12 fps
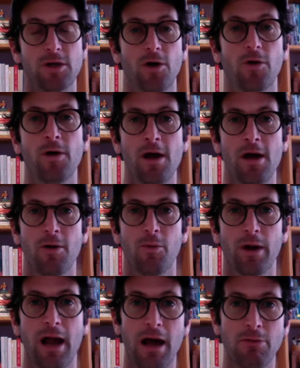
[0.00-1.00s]
You know,
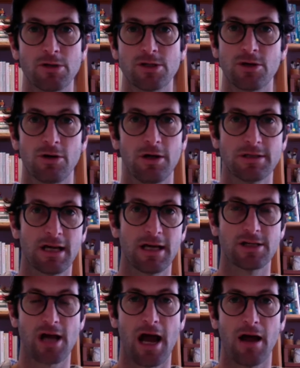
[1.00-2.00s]
when I was your all's
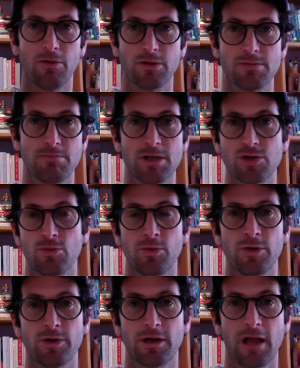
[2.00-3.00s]
age, I was
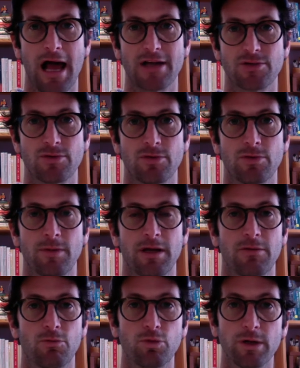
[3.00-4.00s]
miserable in the classroom
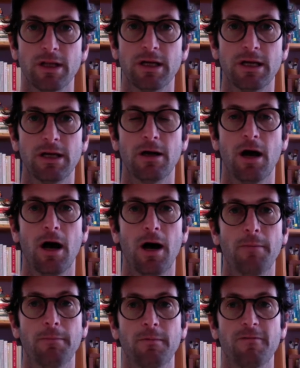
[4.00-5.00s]
and really
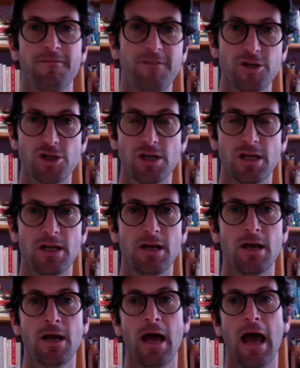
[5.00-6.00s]
um, fidgety
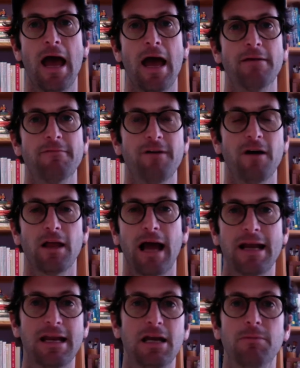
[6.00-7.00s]
and felt like
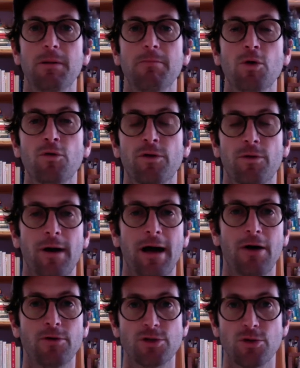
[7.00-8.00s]
I needed to be moving
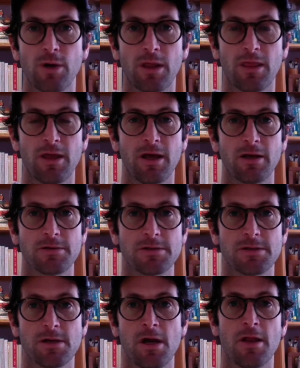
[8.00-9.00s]
around, doing
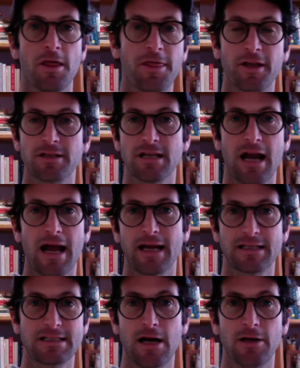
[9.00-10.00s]
things, the things that I
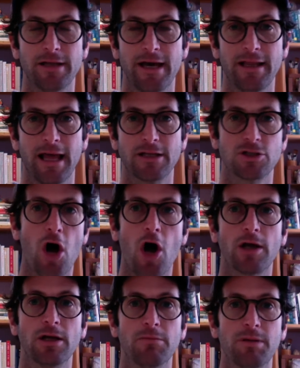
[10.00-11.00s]
excelled at, like
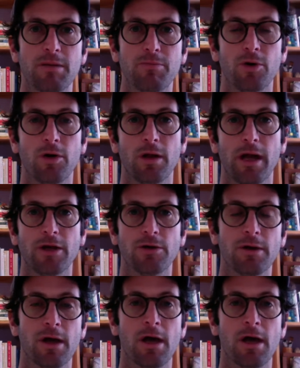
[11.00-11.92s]
talking to people and